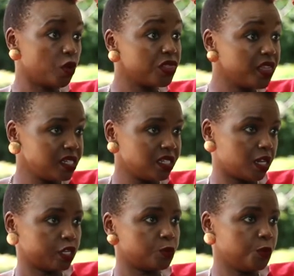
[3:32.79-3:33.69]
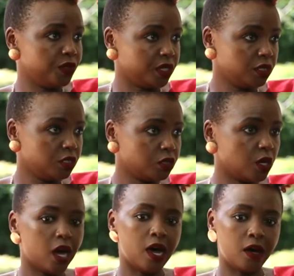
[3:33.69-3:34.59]
authentic experience
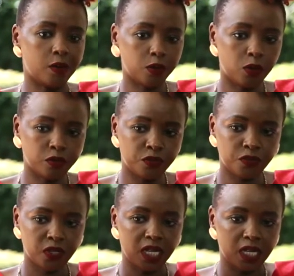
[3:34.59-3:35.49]
of